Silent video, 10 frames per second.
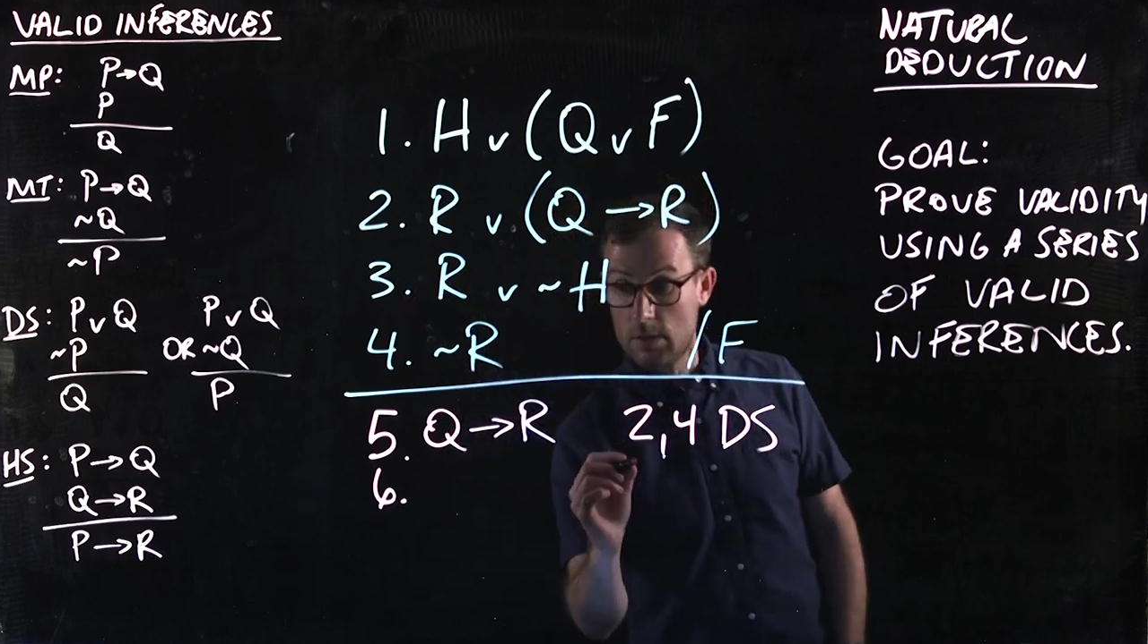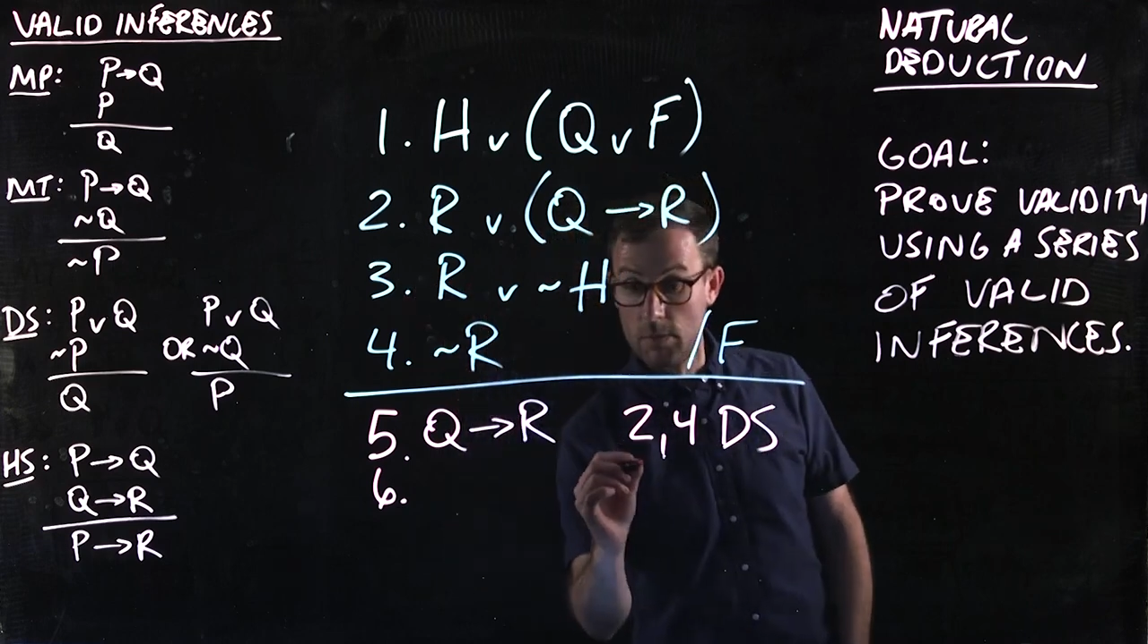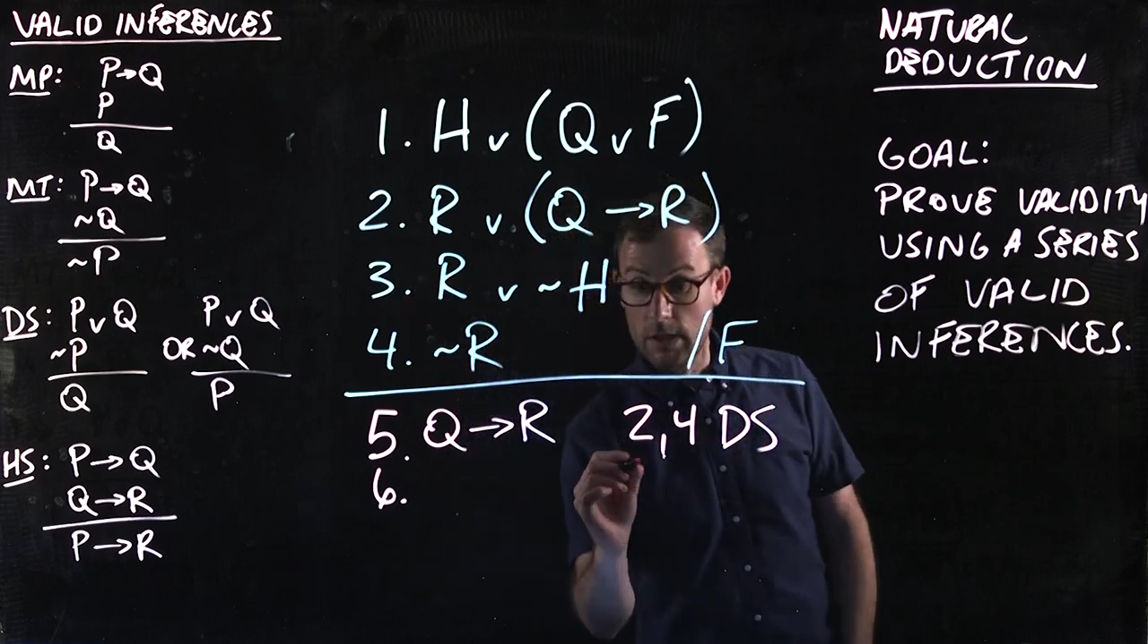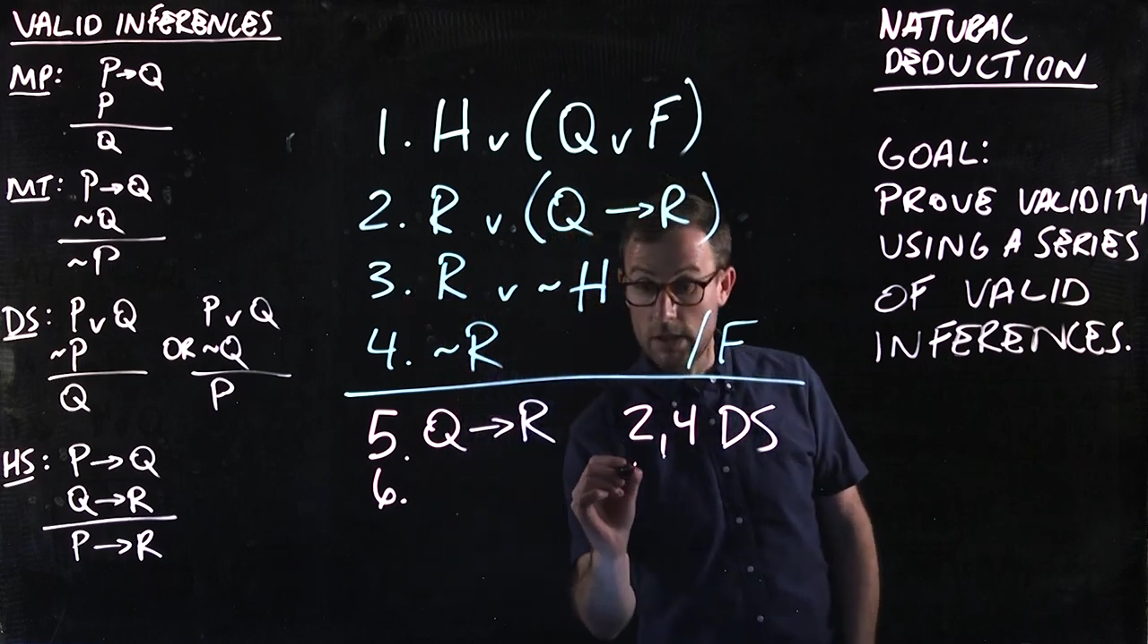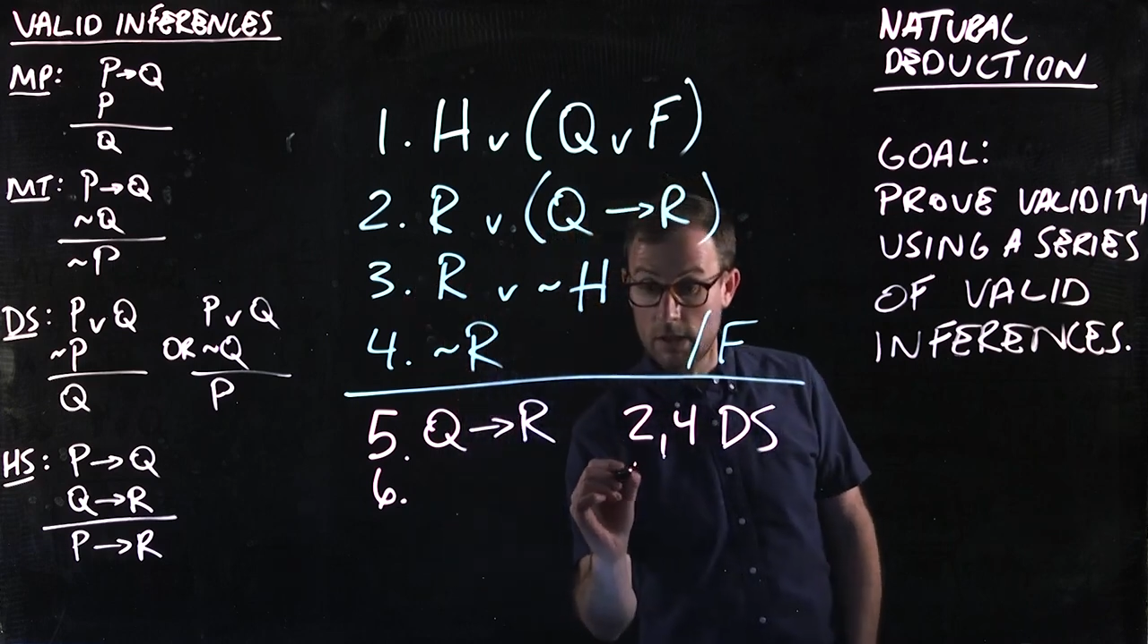going to
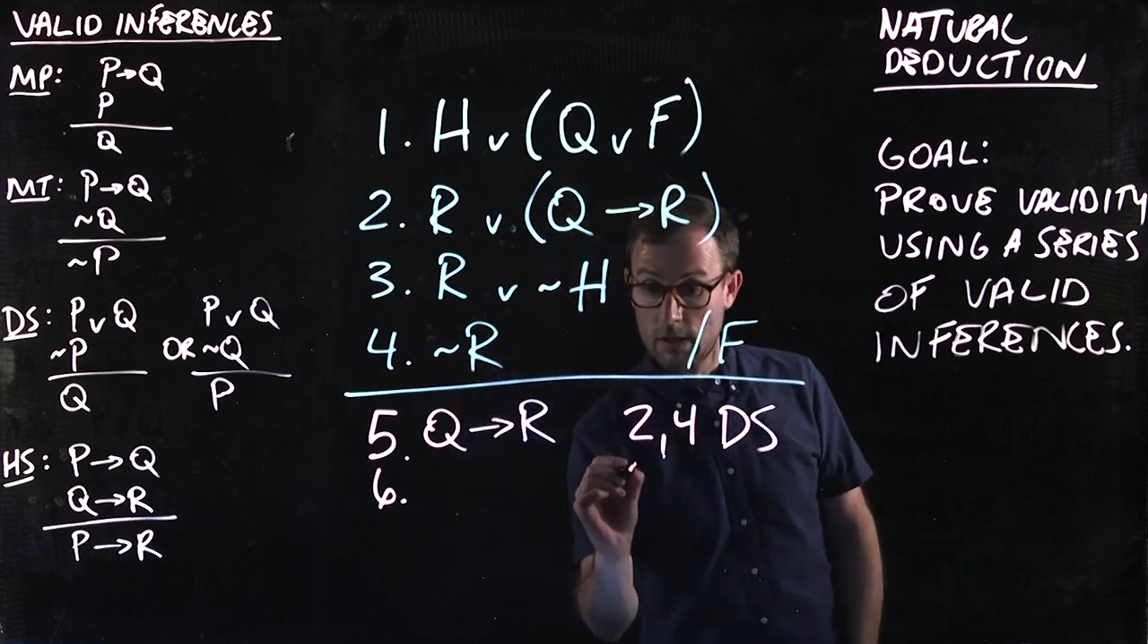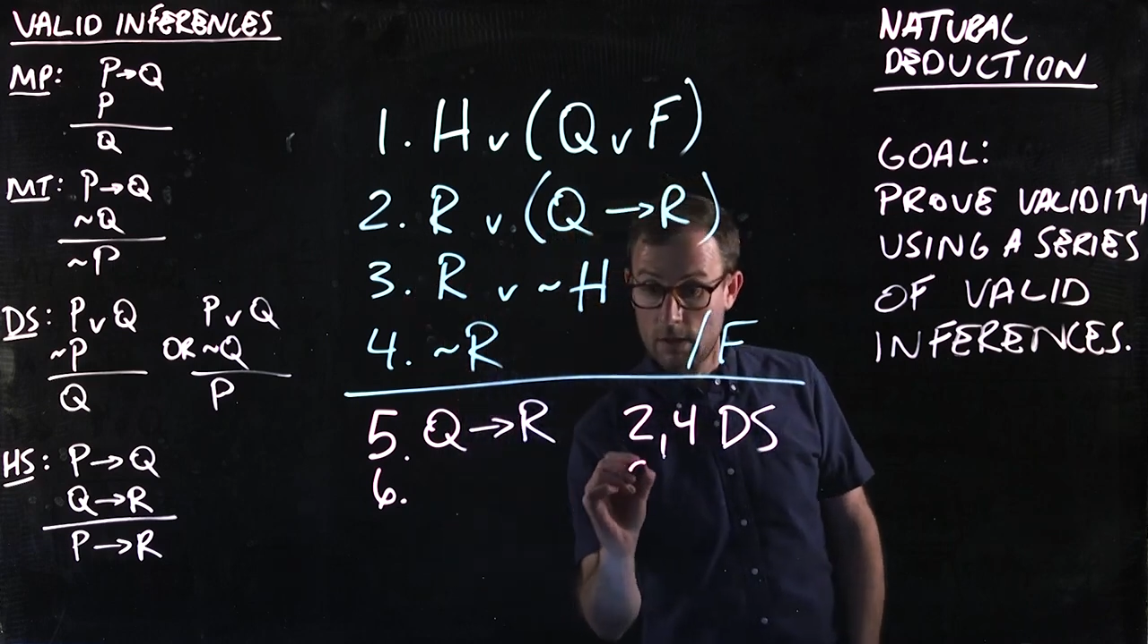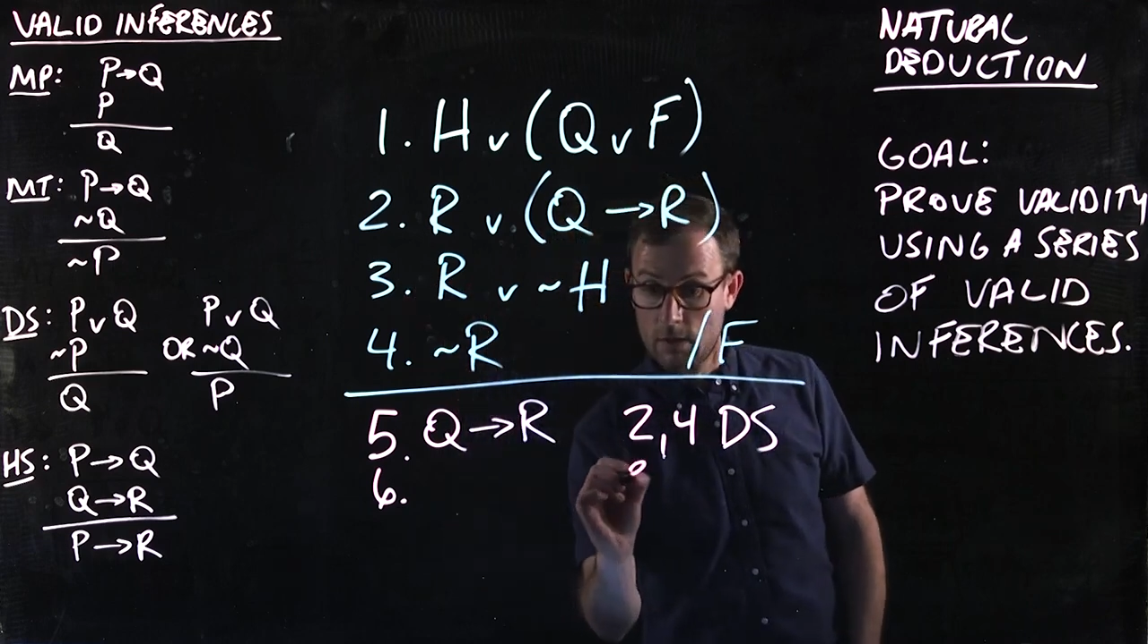be